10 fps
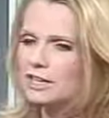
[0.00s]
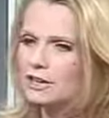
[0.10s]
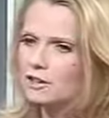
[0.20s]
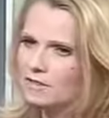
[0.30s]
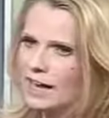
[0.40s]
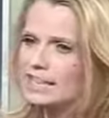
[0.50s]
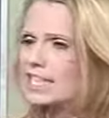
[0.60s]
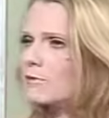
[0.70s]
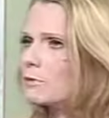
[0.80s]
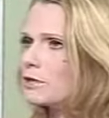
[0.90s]
our last
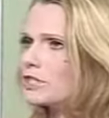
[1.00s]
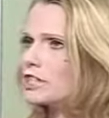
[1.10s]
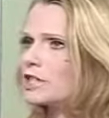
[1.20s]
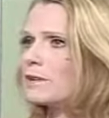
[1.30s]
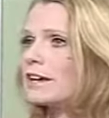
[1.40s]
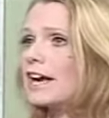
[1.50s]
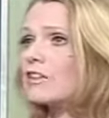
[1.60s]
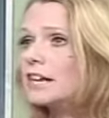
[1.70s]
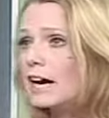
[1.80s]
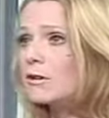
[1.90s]
segment, we talked about how
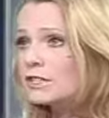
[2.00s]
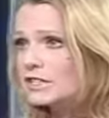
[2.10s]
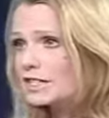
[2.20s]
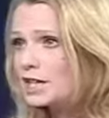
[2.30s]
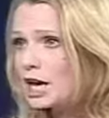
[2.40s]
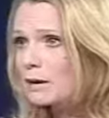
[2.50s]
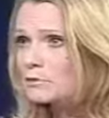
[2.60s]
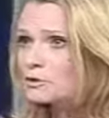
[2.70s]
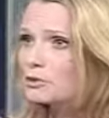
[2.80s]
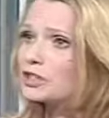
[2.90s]
now is the time
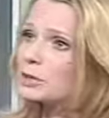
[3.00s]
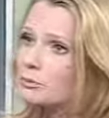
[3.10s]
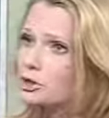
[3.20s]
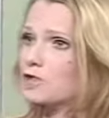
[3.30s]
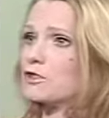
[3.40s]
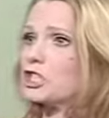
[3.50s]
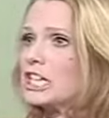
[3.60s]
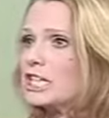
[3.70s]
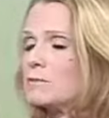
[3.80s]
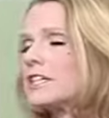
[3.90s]
to really push for
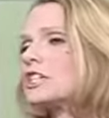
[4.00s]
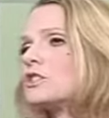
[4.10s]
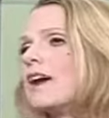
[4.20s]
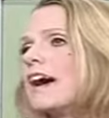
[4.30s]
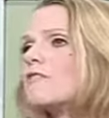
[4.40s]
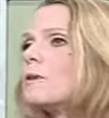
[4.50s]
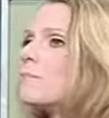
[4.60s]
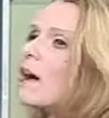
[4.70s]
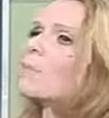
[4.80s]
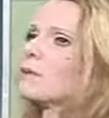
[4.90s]
change because you have the
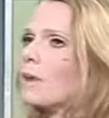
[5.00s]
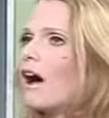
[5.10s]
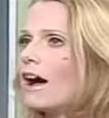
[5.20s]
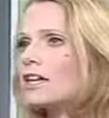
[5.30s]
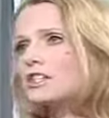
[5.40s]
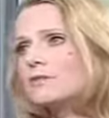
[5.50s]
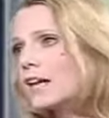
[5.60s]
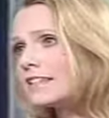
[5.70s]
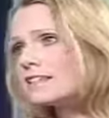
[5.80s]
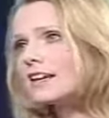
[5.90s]
public behind you, and
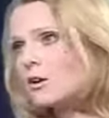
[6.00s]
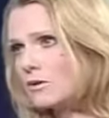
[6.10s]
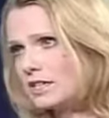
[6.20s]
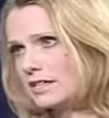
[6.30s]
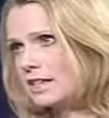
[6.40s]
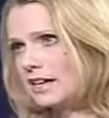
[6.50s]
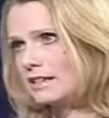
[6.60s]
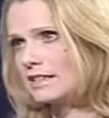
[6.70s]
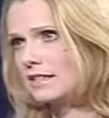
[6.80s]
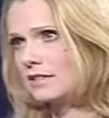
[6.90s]
that's right. not always the
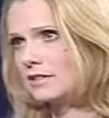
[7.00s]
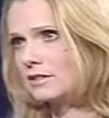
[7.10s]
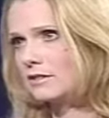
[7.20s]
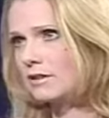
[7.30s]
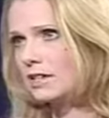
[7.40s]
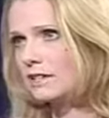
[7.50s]
case. Right. Correct?